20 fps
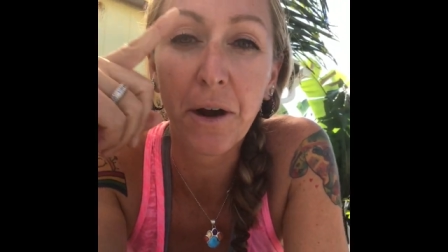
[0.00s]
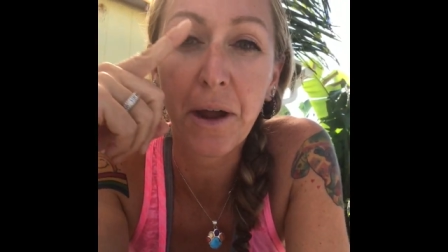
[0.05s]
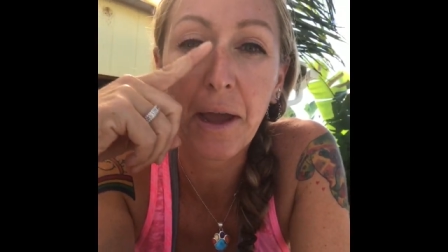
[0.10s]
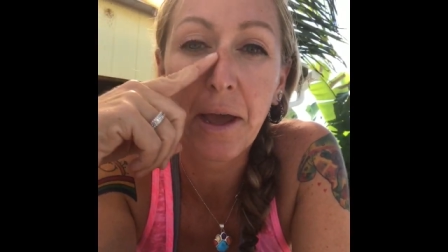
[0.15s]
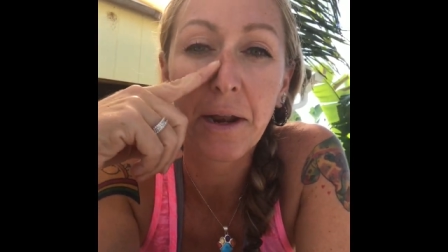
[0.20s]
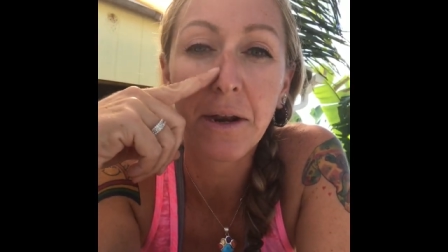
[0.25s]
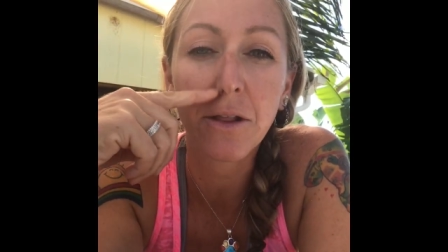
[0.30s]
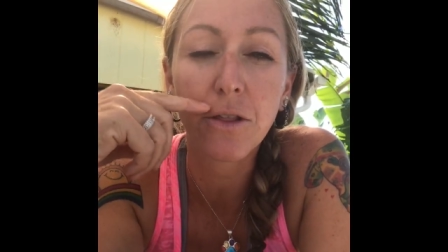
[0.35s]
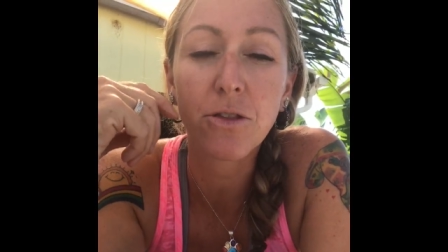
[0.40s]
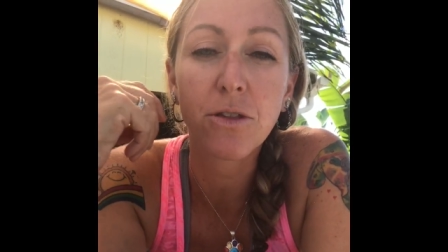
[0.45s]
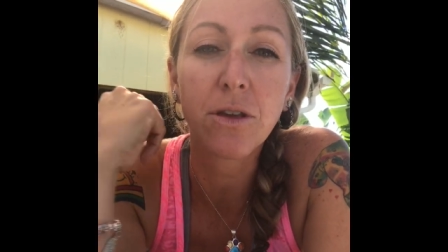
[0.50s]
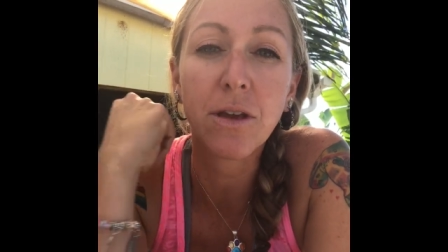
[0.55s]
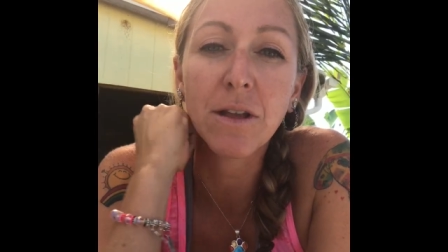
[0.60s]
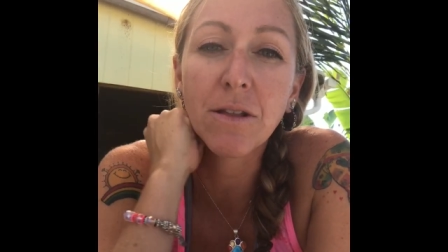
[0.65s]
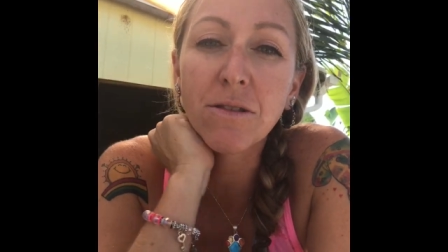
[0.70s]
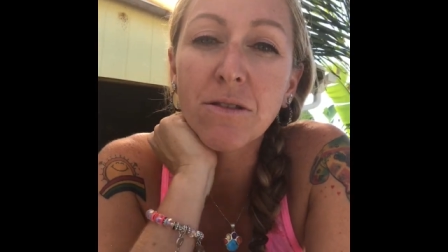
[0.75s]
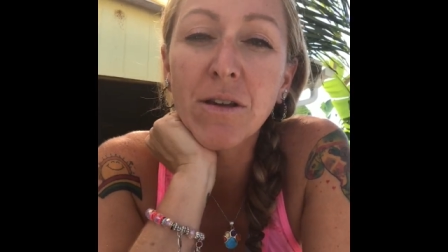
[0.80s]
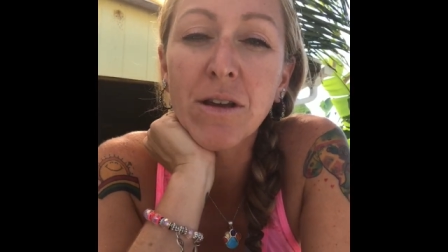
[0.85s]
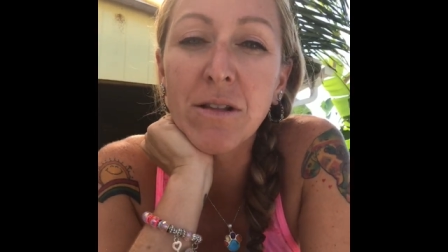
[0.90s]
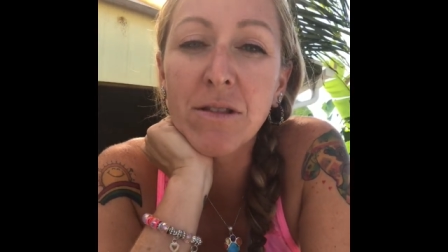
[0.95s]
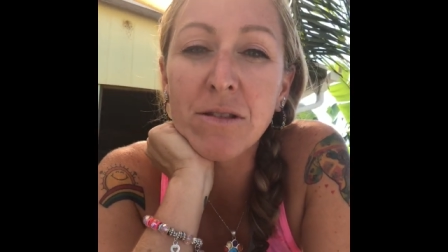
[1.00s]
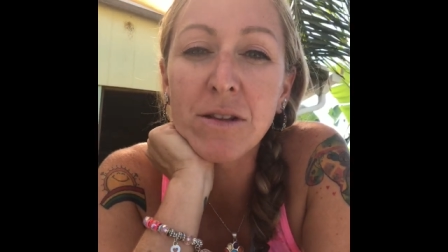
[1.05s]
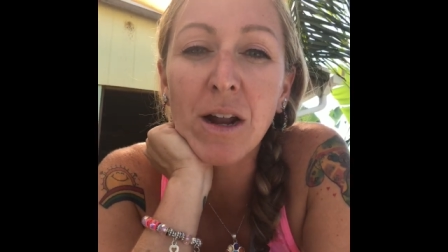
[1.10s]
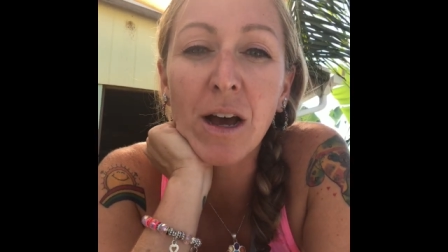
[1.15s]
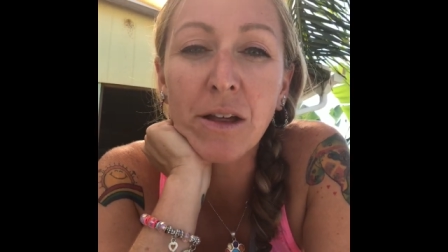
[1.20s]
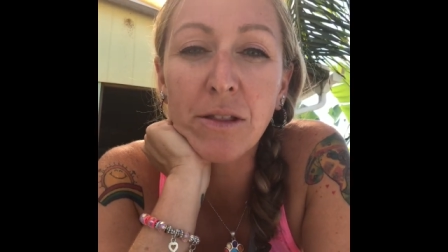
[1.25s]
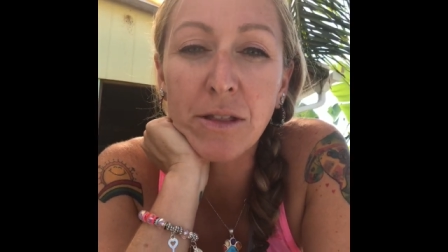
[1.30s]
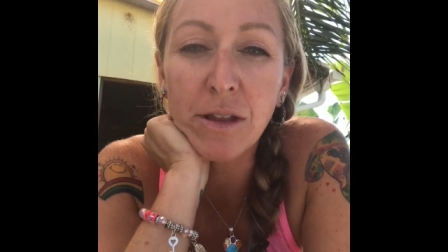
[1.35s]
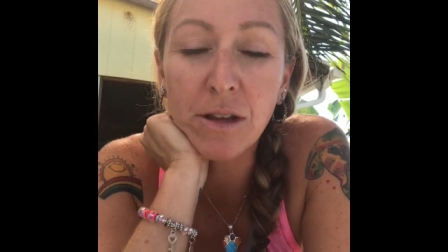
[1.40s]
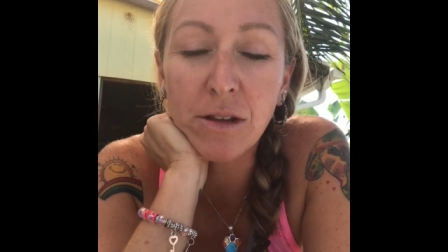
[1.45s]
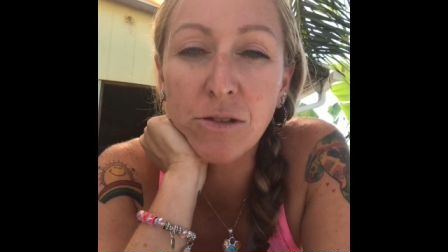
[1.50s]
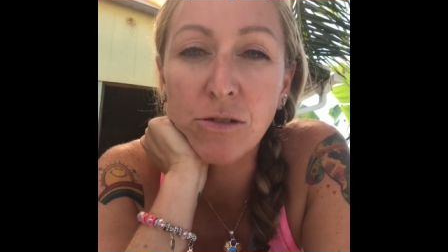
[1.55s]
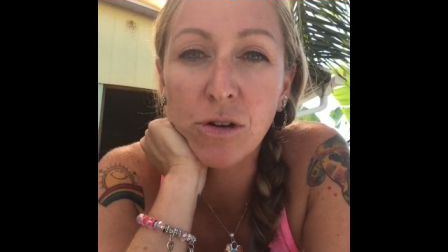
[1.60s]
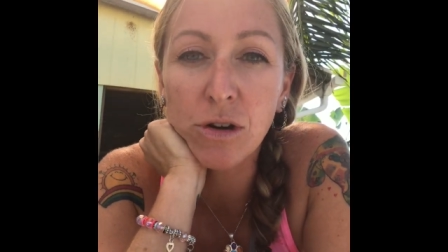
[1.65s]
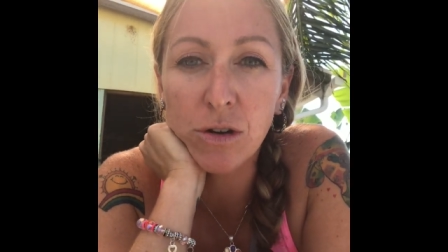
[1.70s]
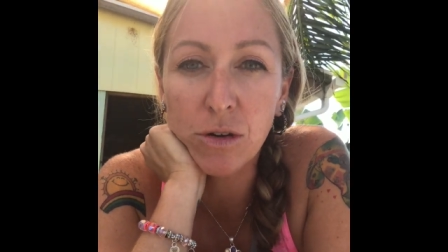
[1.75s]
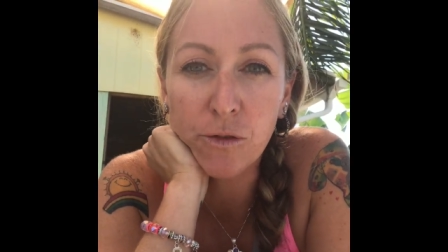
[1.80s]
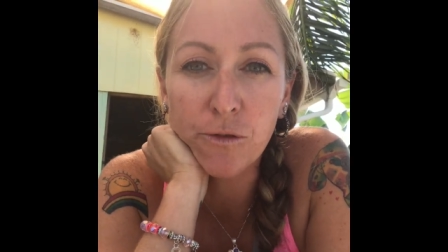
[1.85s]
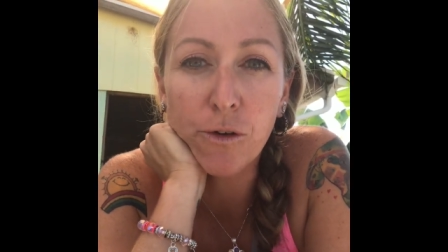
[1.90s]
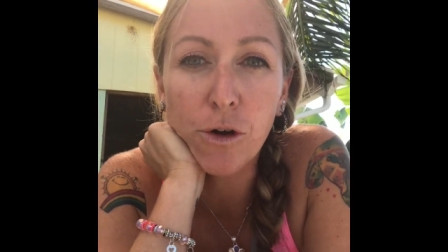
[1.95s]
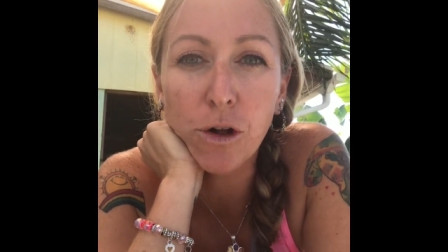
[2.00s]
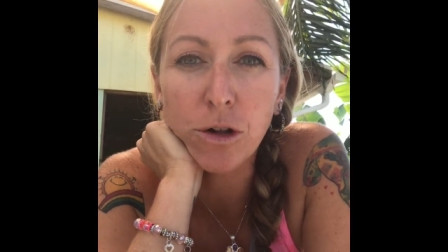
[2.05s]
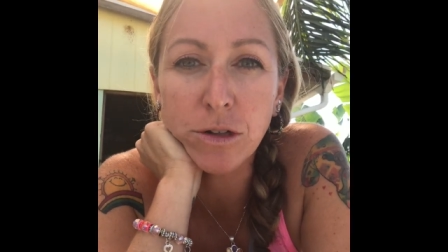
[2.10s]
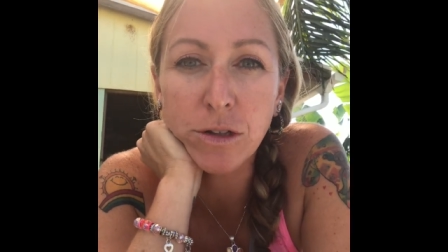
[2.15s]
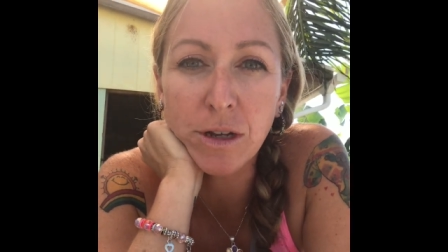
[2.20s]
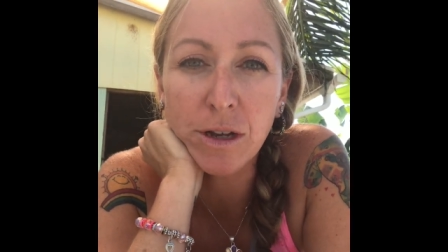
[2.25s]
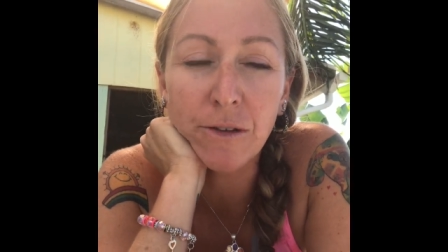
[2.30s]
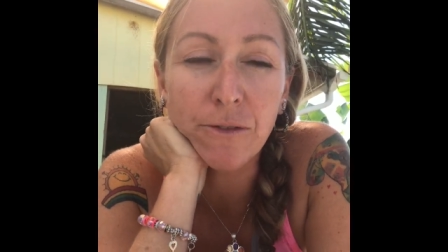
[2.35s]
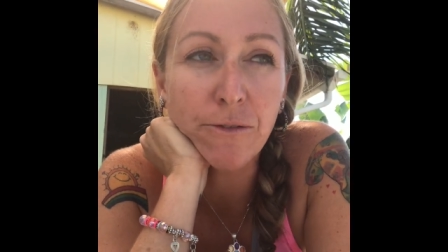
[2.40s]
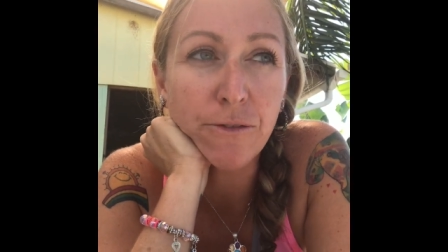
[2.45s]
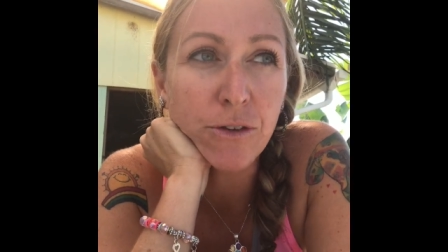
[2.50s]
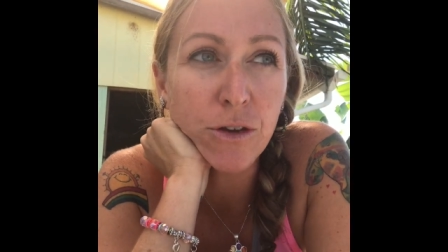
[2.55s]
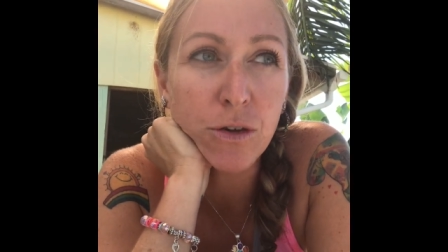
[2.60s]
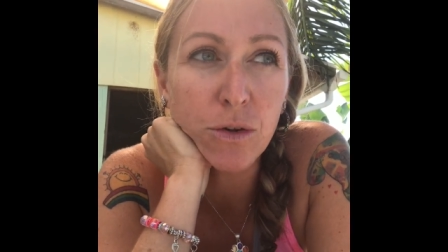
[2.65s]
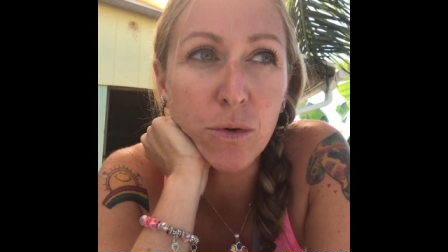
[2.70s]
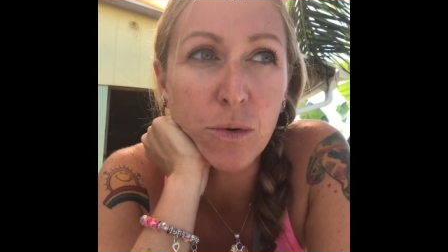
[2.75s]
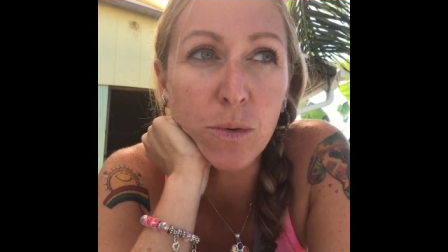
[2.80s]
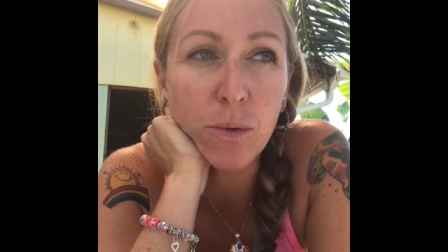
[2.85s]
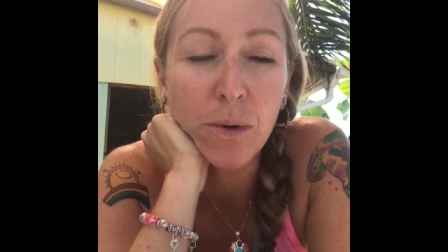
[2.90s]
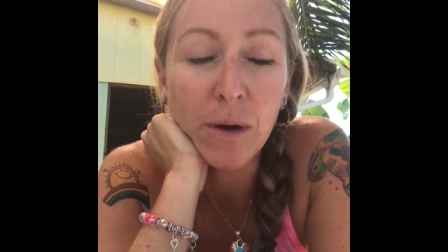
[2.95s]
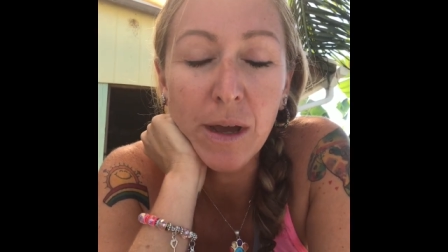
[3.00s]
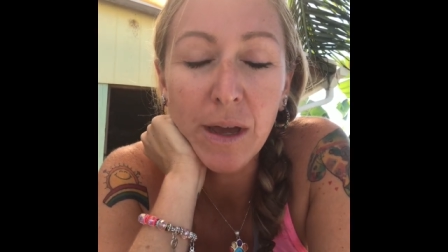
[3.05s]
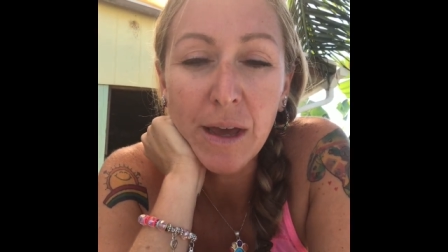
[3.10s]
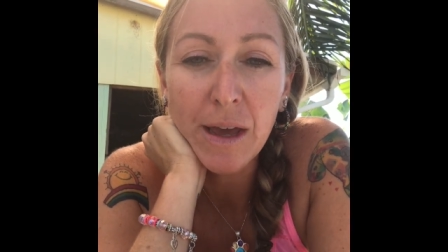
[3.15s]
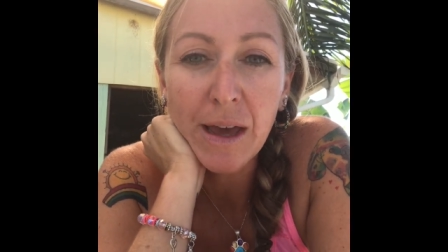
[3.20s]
and it's not the dog's fault if you